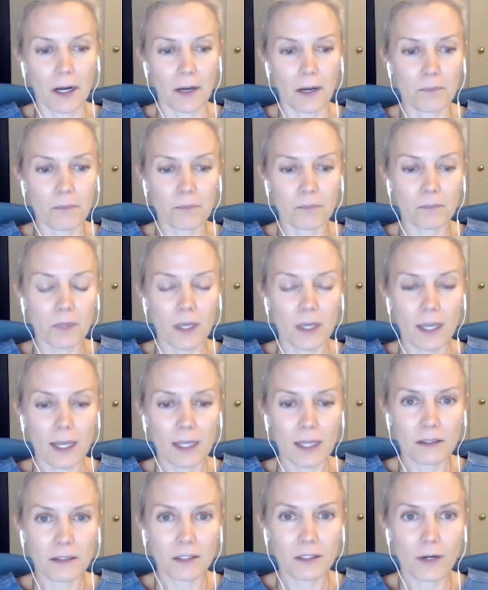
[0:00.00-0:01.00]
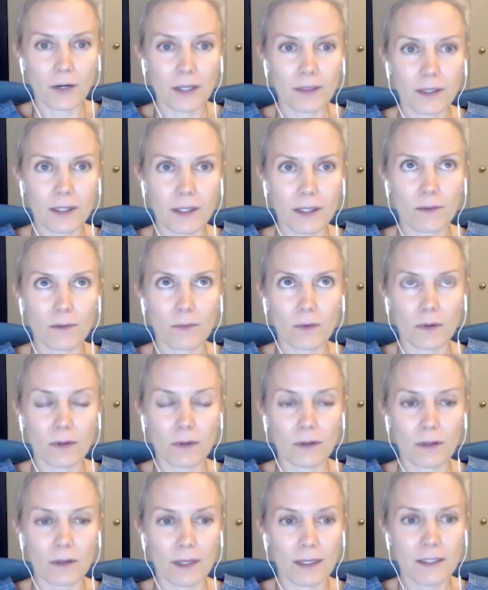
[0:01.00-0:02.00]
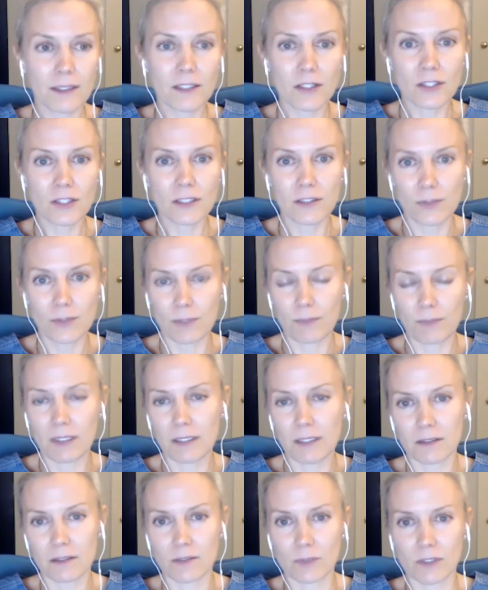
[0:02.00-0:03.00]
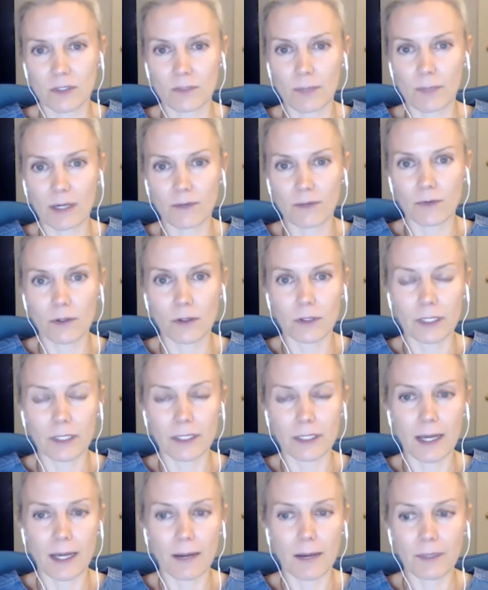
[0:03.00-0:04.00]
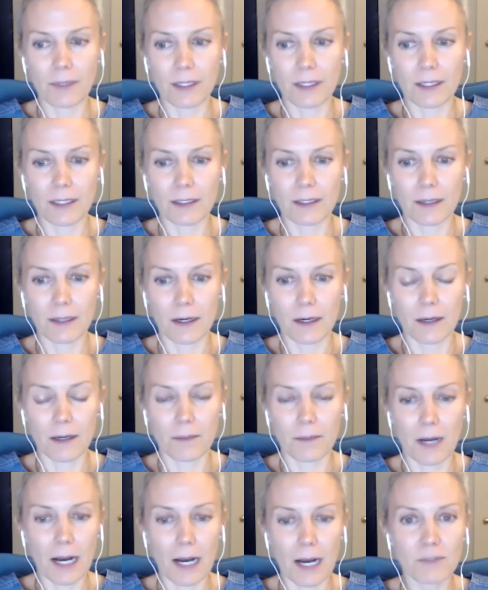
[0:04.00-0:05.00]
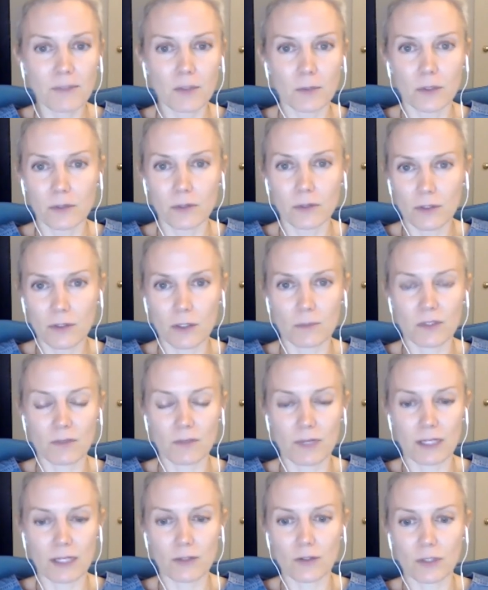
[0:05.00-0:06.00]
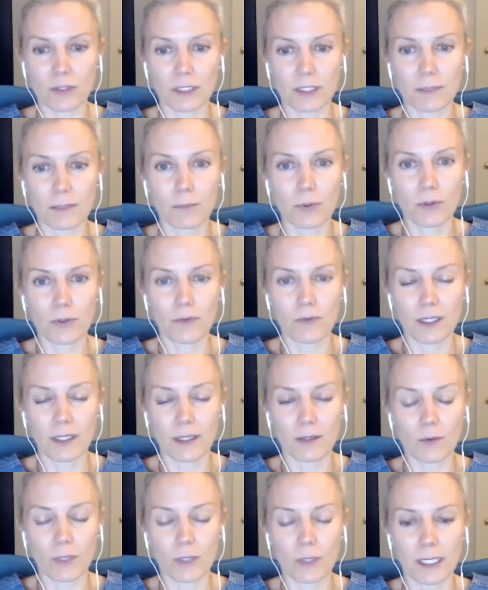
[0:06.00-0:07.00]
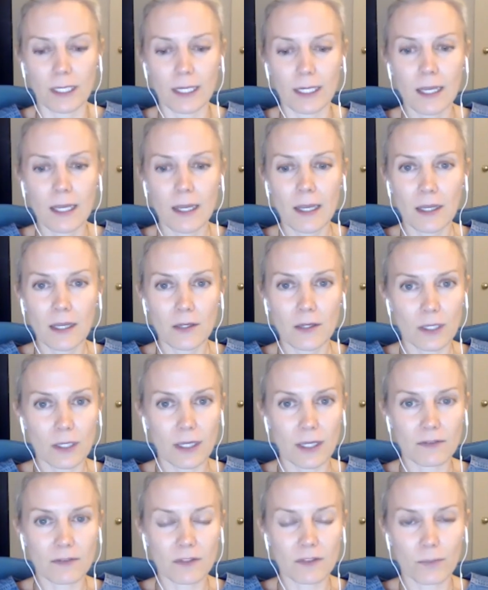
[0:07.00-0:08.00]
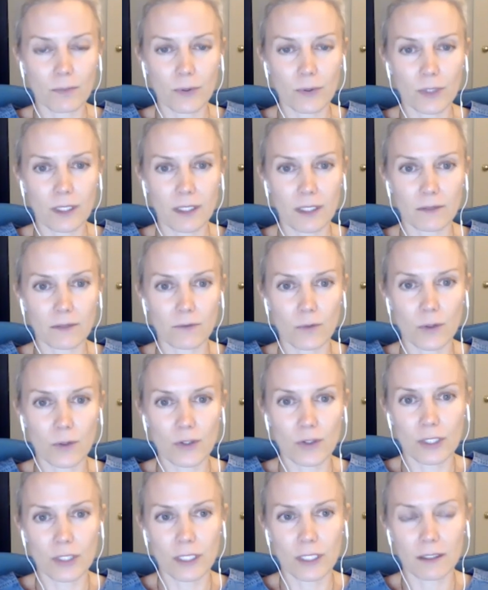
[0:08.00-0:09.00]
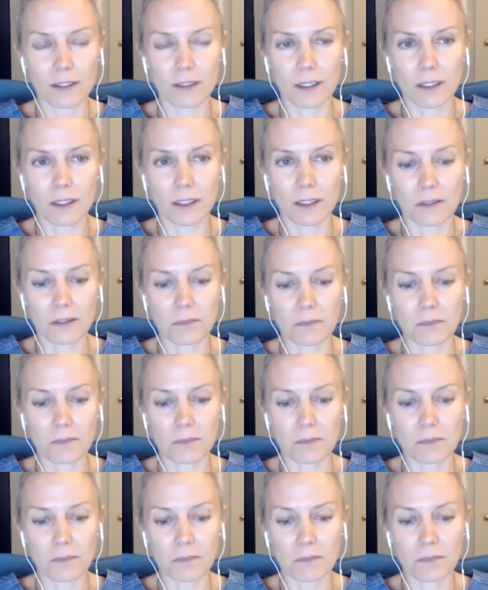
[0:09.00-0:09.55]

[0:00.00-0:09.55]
And, you know, I think in addition to it being disrespectful and not being optimal in terms of actually improving equity, you can have some pretty unfortunate